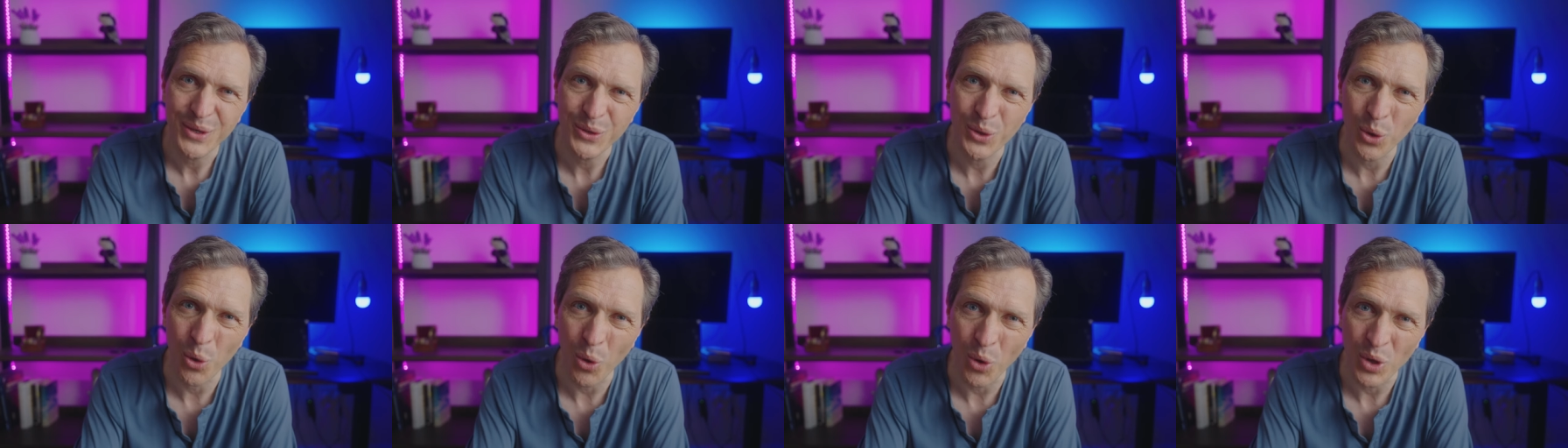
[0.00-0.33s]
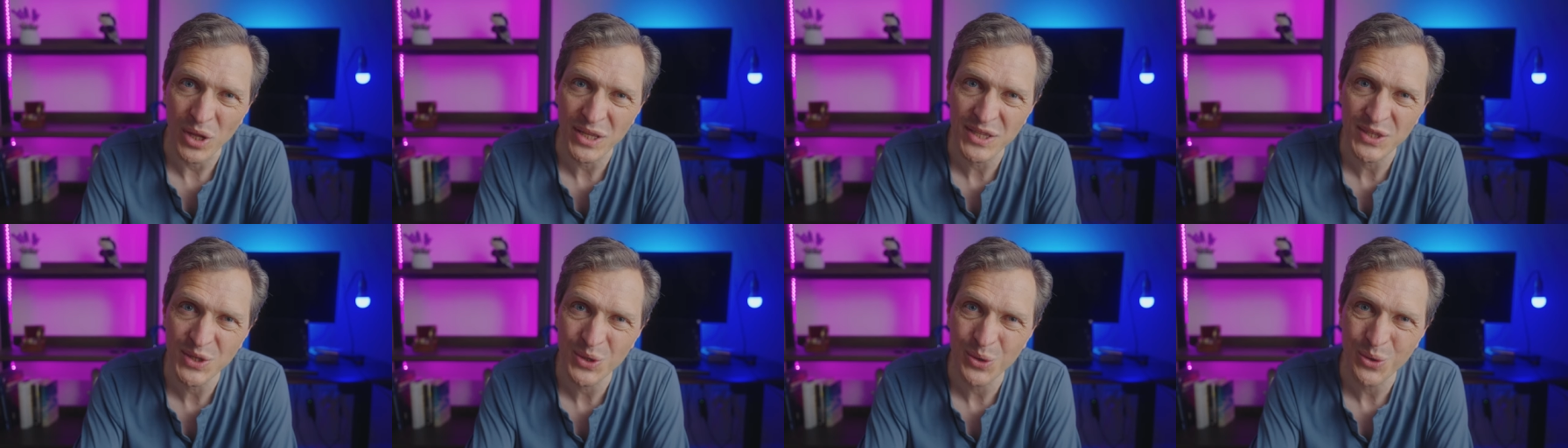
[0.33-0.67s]
you're
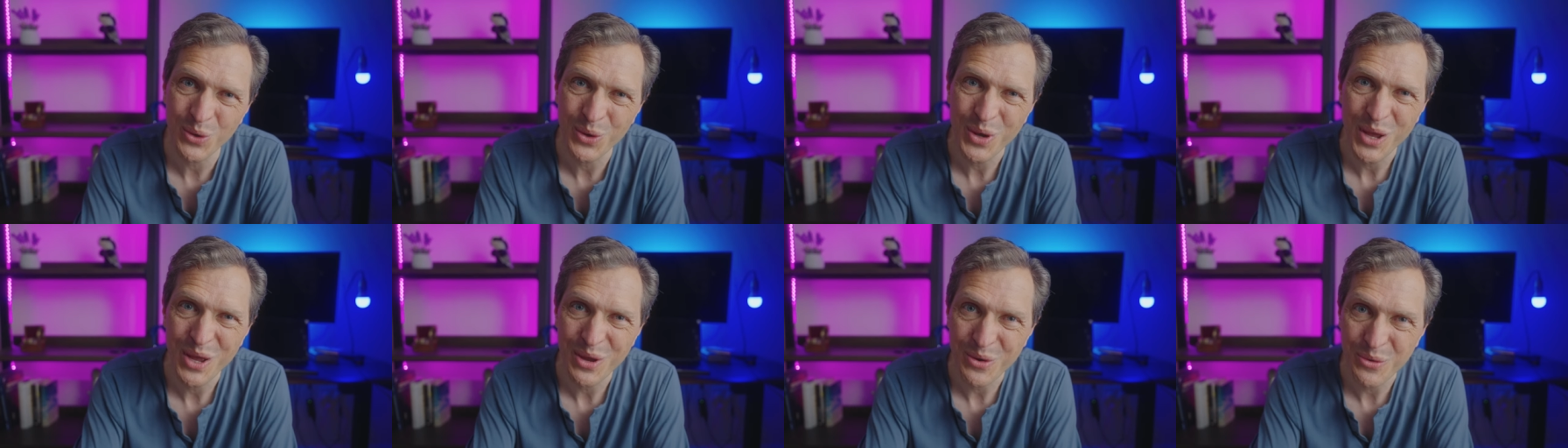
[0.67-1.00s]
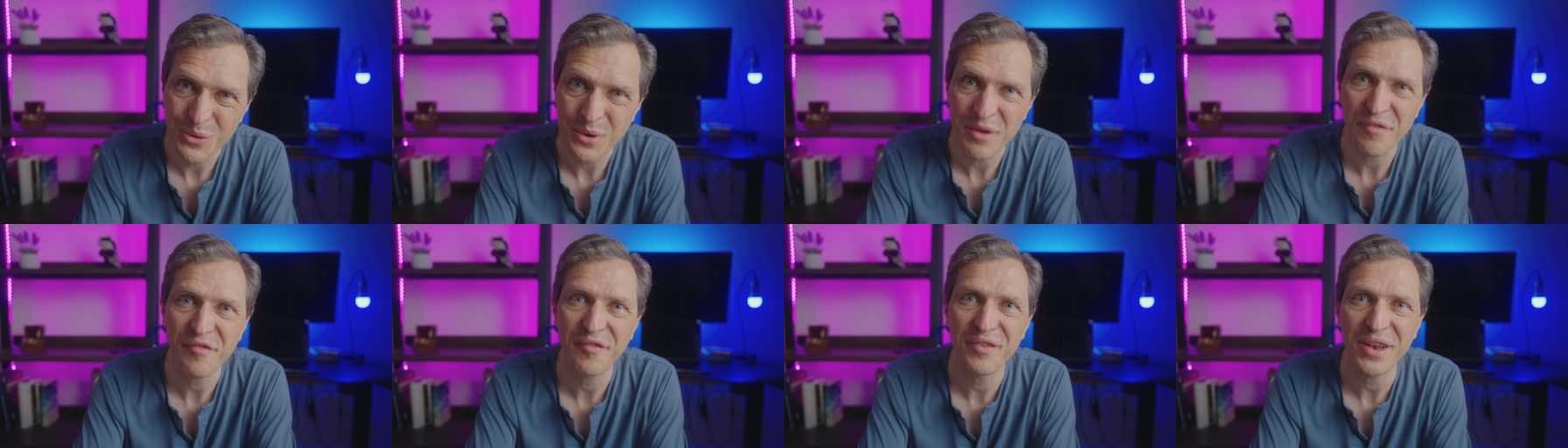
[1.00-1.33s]
also
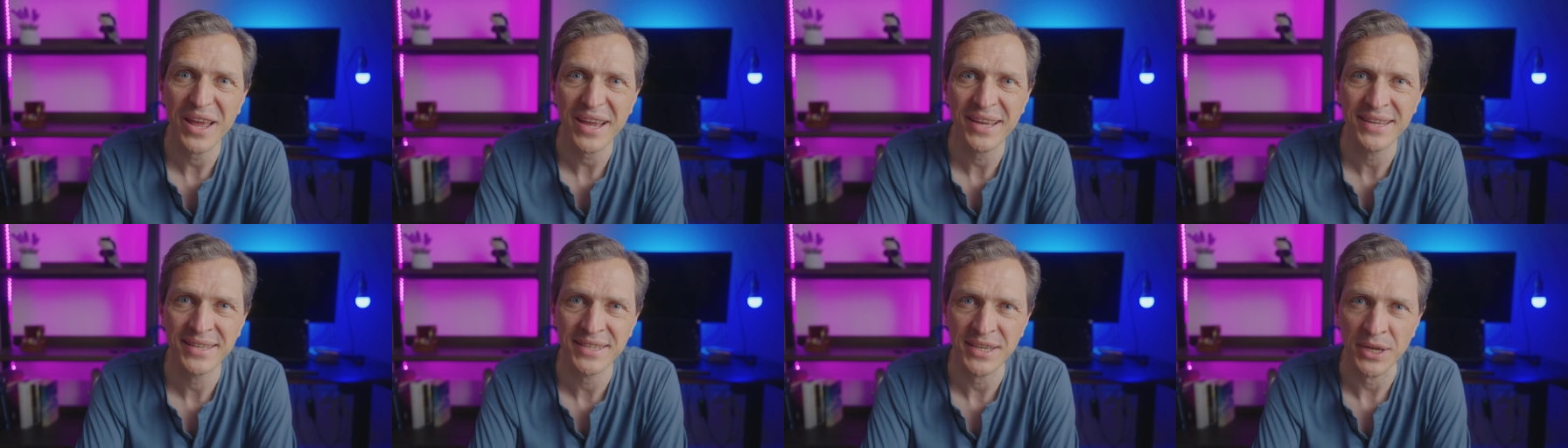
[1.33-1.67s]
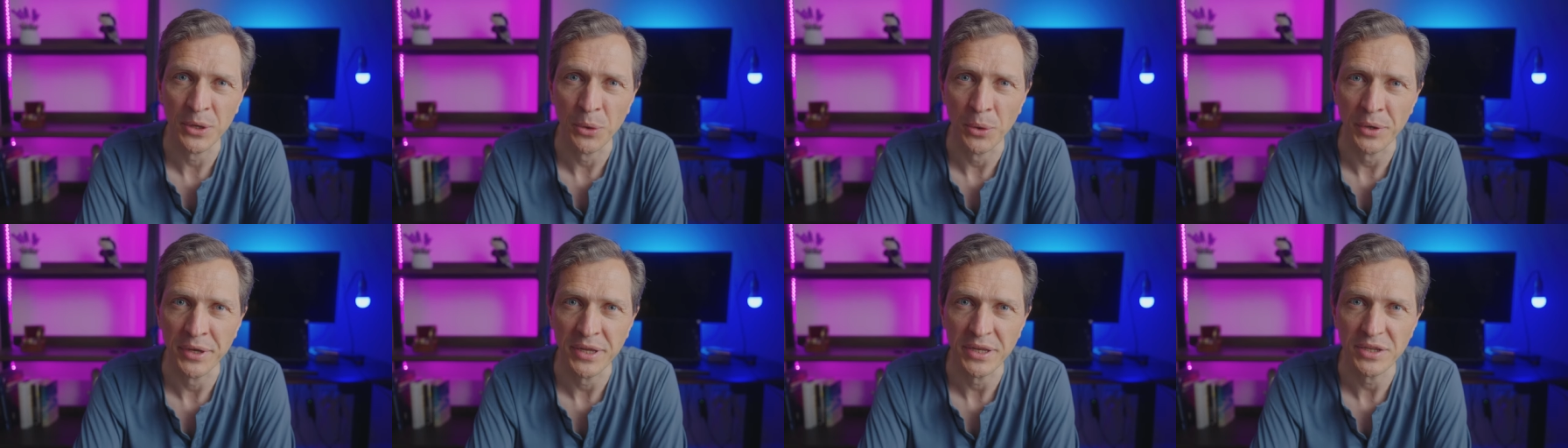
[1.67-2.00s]

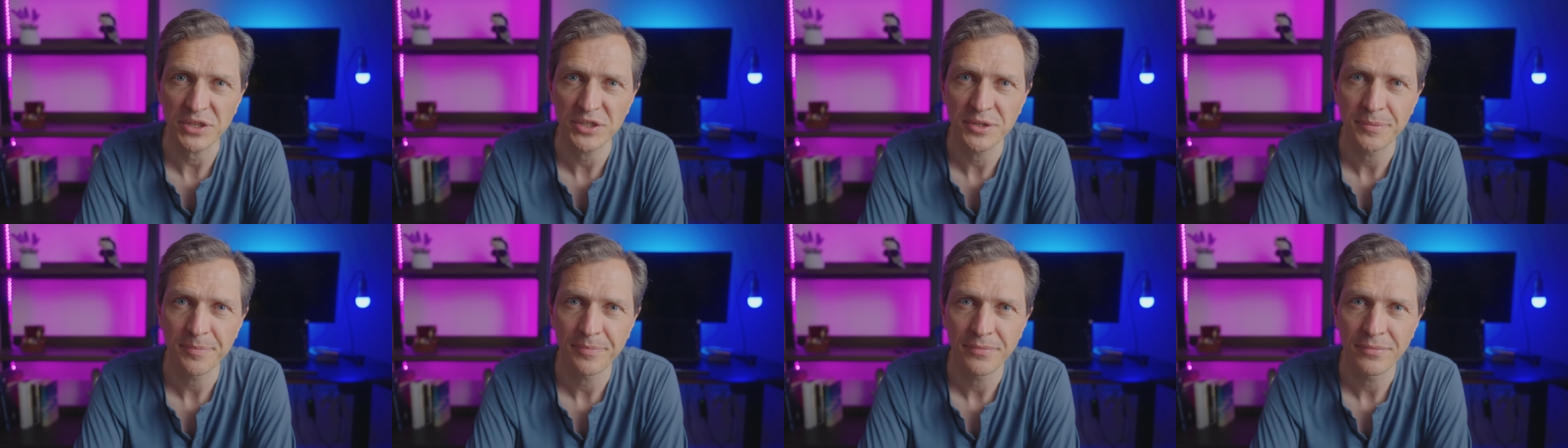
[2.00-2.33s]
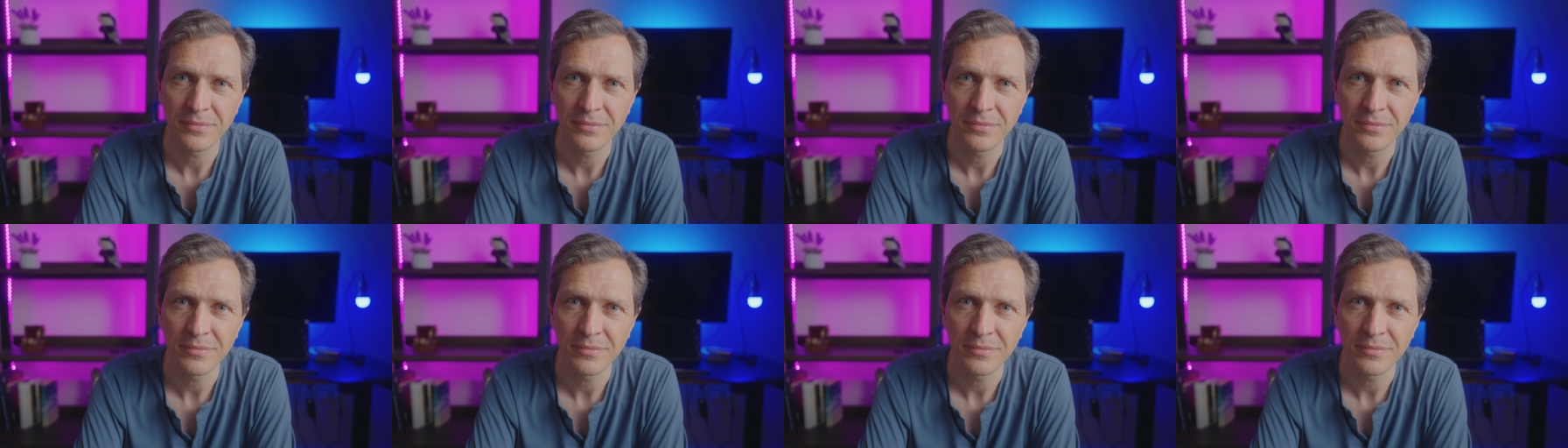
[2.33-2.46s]
reflecting on it.